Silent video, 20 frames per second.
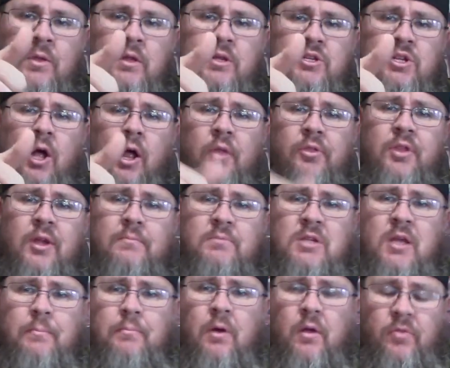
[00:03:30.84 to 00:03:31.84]
Solid thumbs
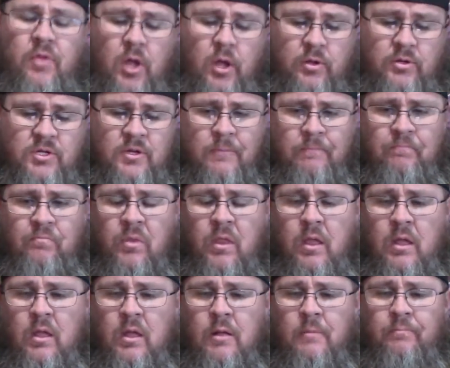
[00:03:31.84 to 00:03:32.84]
up on those.
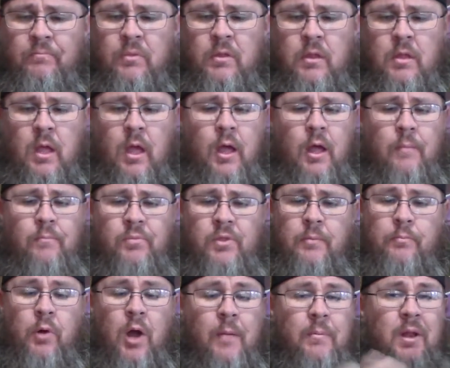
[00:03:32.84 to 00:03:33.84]
Um, they're
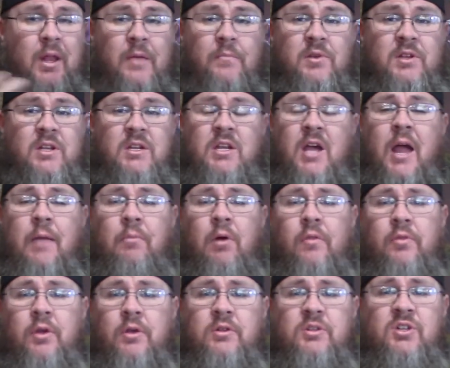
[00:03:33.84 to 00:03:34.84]
probably limited time
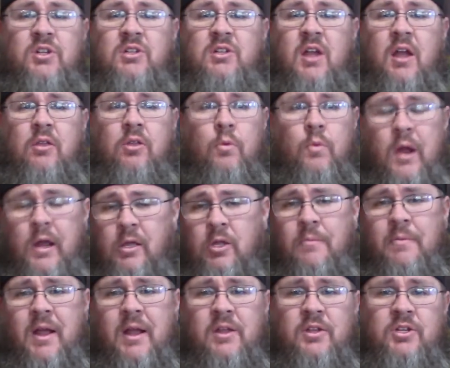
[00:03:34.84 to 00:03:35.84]
on those, just like the regular
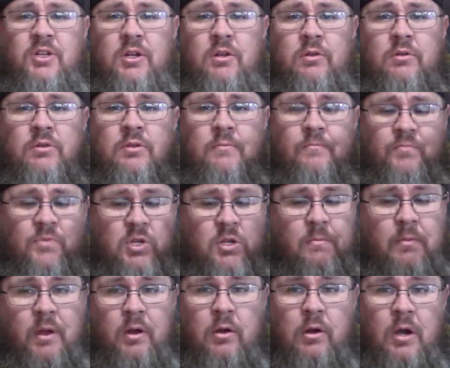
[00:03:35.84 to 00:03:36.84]
mac and Cheetos, so you
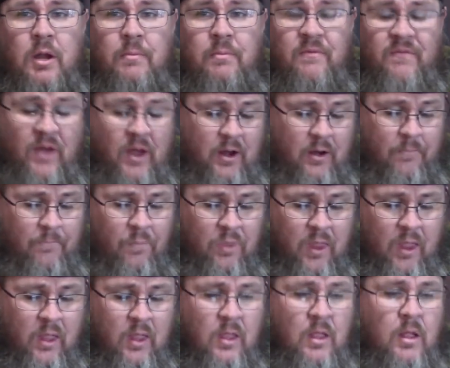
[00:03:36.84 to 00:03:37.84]
better hurry up and find them.
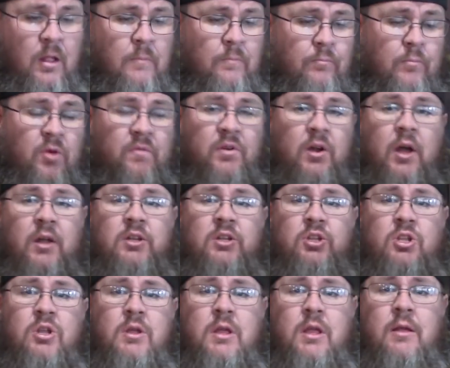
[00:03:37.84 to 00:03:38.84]
Moving on to
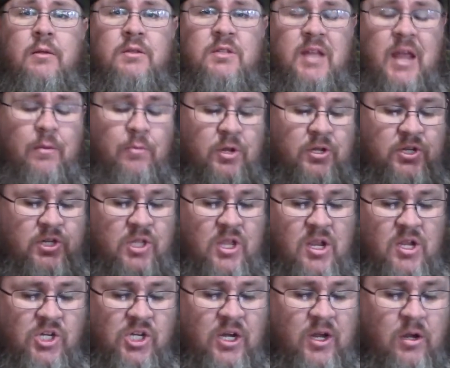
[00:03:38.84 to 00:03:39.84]
the sandwich,
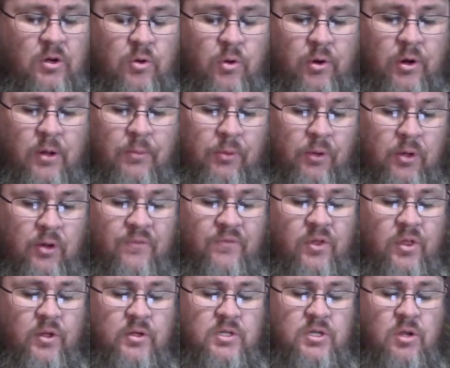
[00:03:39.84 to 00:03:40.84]
the chicken cordon bleu. For
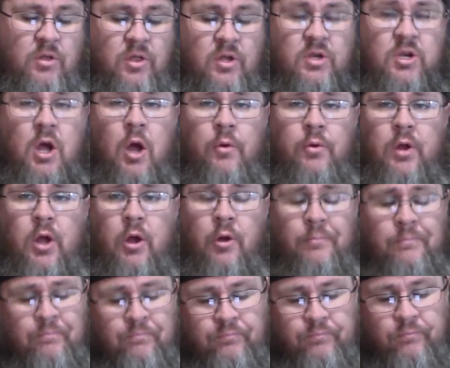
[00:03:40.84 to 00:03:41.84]
those of you that don't
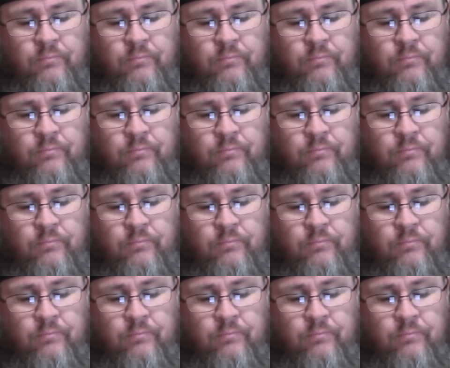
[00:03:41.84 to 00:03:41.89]
know,